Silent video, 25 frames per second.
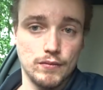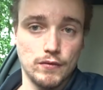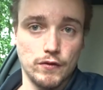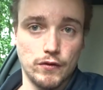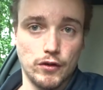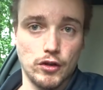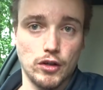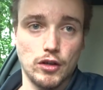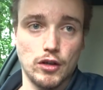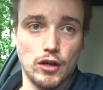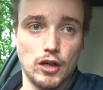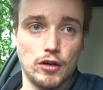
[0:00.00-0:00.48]

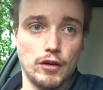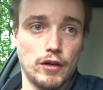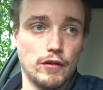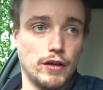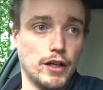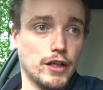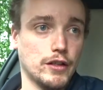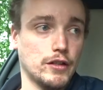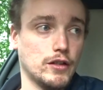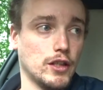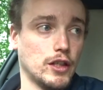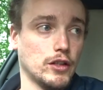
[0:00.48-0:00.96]
for a car
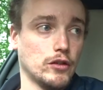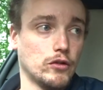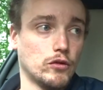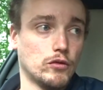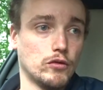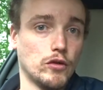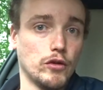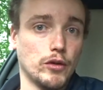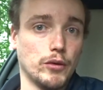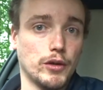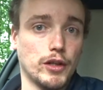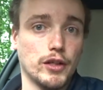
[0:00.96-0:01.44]
like this, I don't
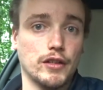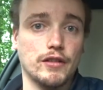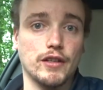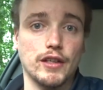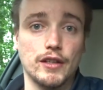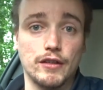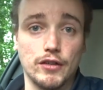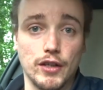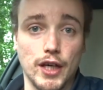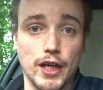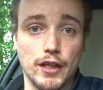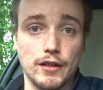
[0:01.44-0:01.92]
really want to
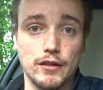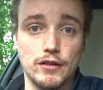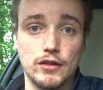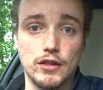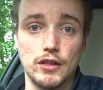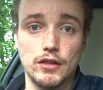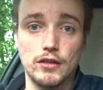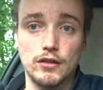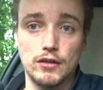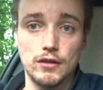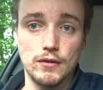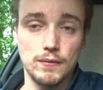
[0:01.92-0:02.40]
take
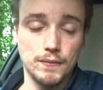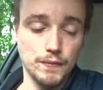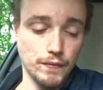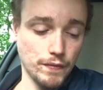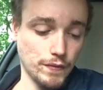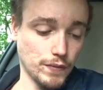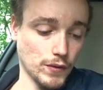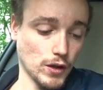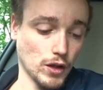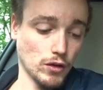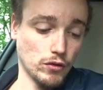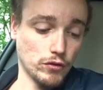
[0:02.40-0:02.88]
chances,
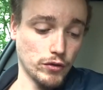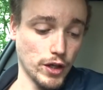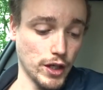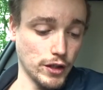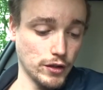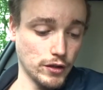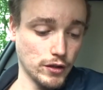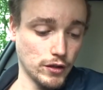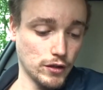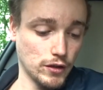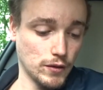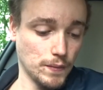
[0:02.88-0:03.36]

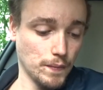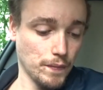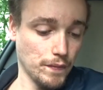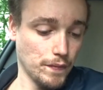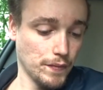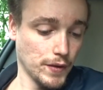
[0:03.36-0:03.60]
risks.